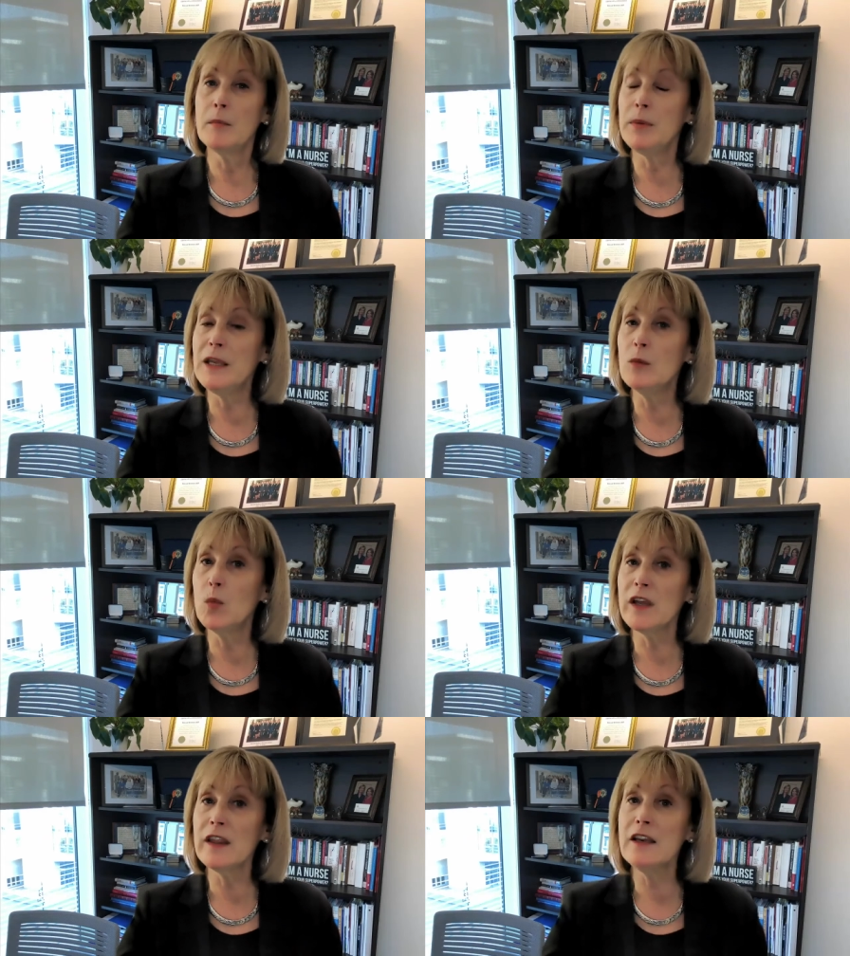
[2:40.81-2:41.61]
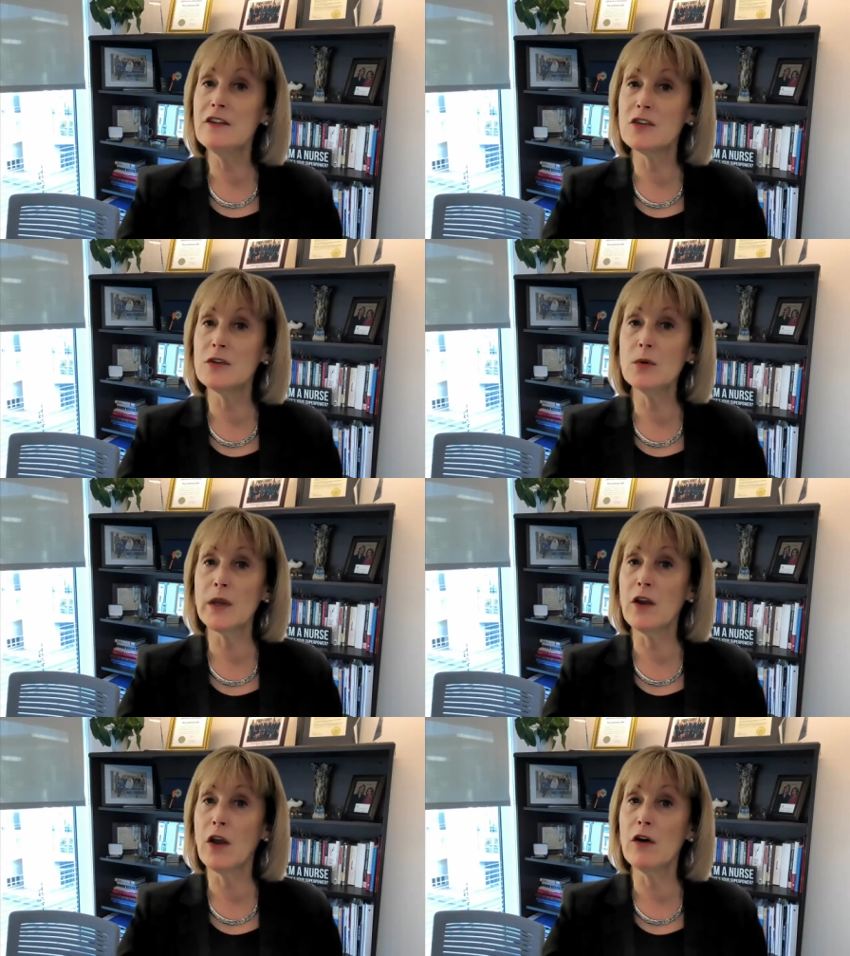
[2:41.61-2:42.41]
be willing to
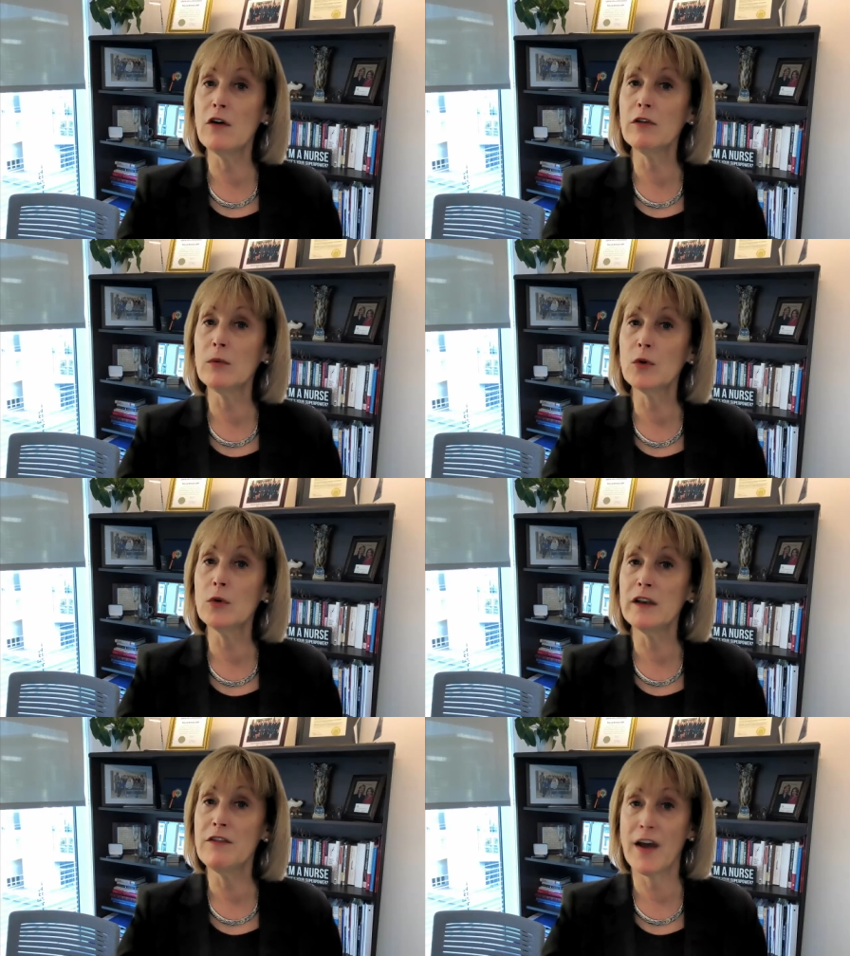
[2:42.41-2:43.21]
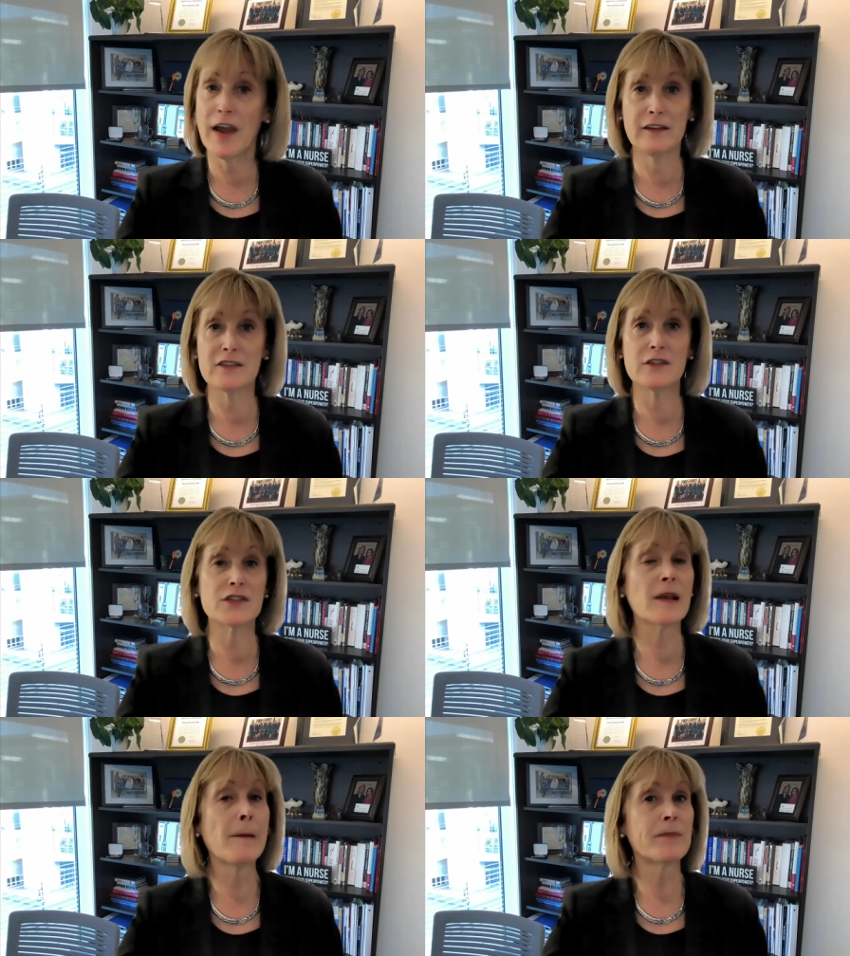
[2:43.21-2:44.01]
and overrule advisors,